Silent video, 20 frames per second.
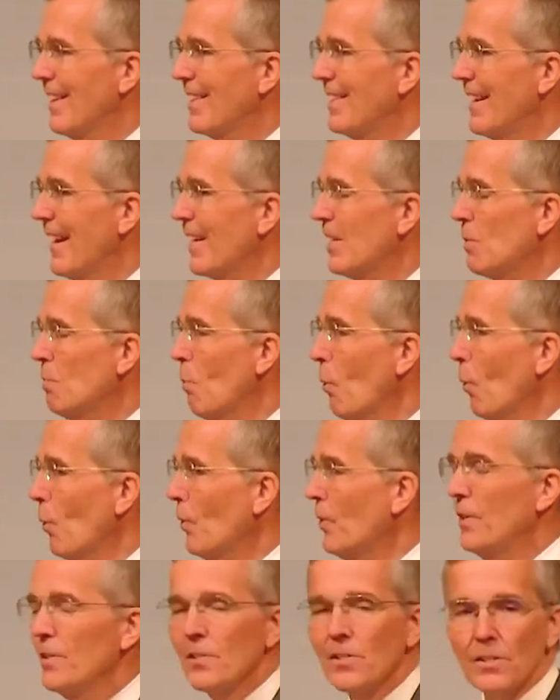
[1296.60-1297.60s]
It takes
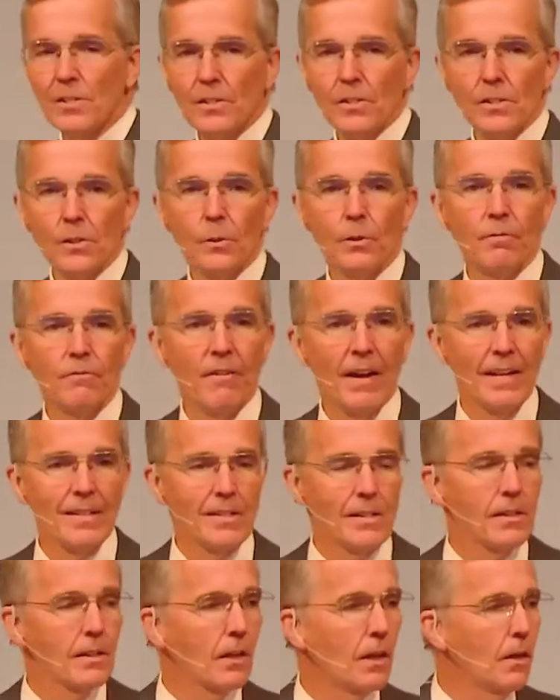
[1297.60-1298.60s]
more than a suit of
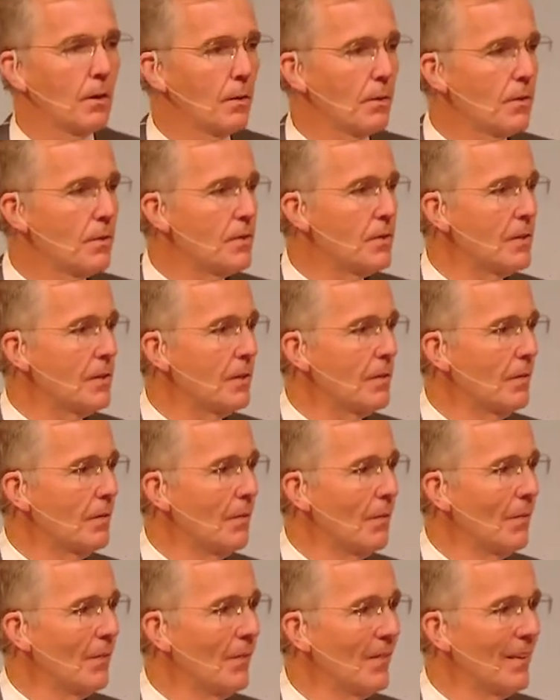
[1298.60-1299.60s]
fancy clothes
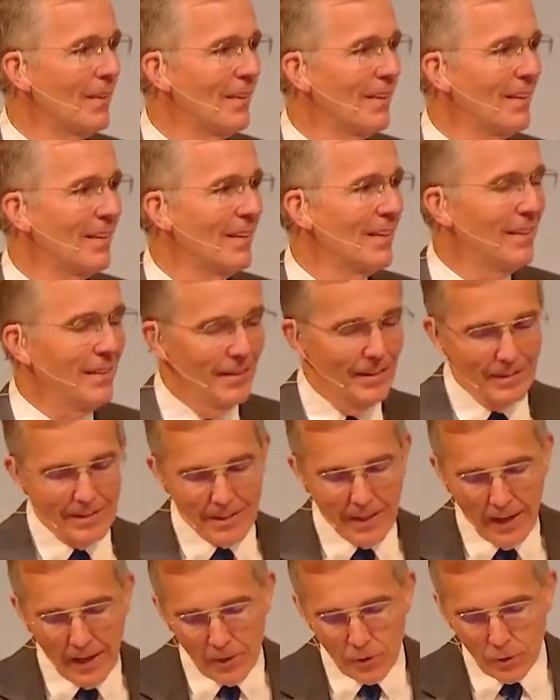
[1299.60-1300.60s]

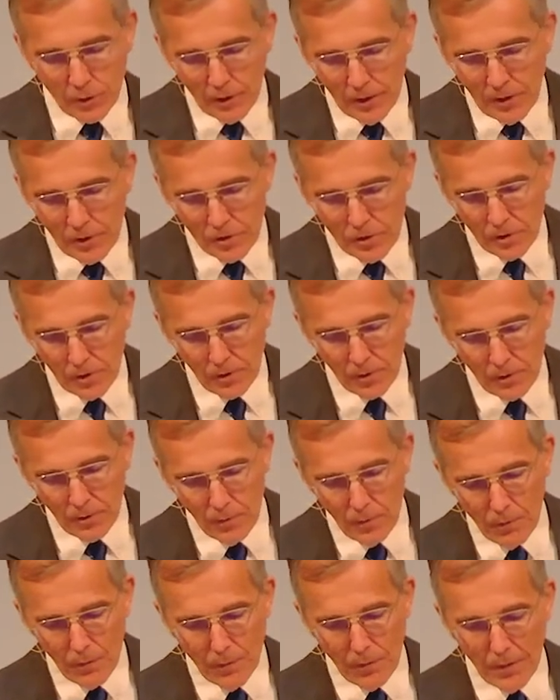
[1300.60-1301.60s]
to enter
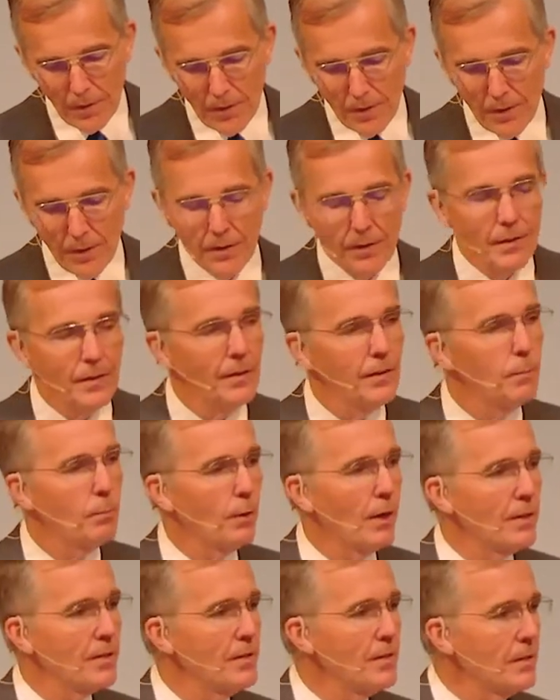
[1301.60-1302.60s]
into the
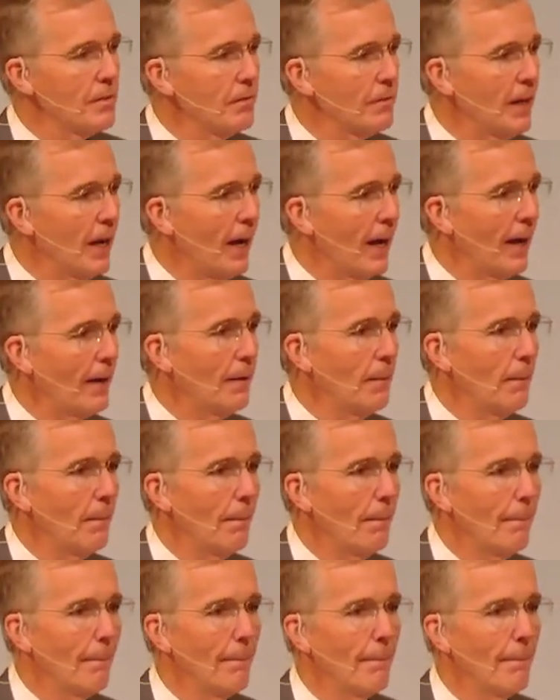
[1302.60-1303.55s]
presence of God.